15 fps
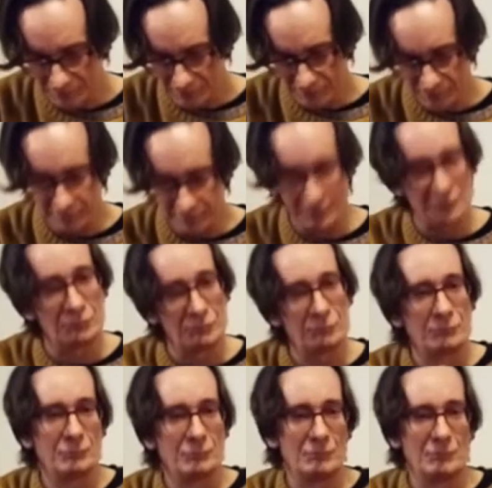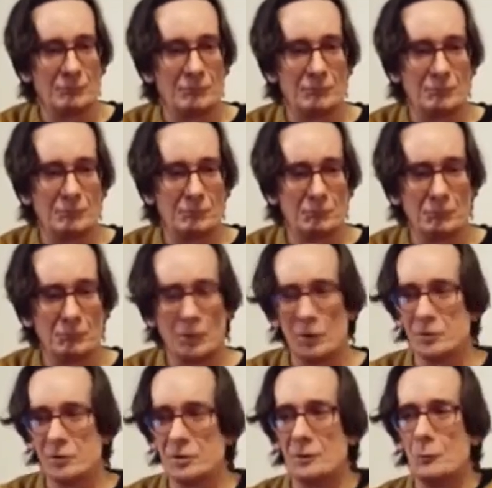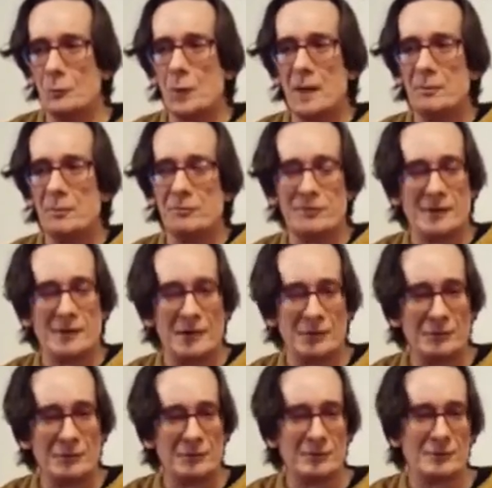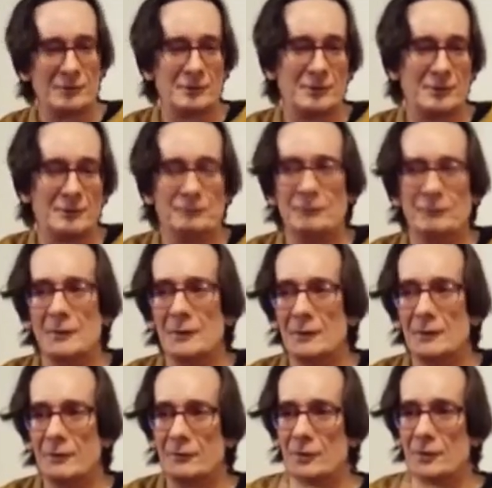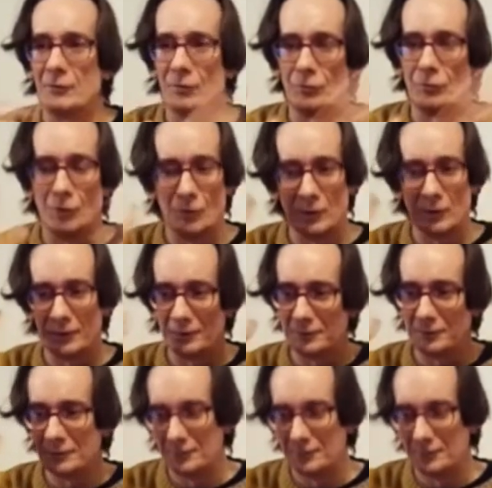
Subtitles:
just is kind of merging web of sound. It's kind of a rolling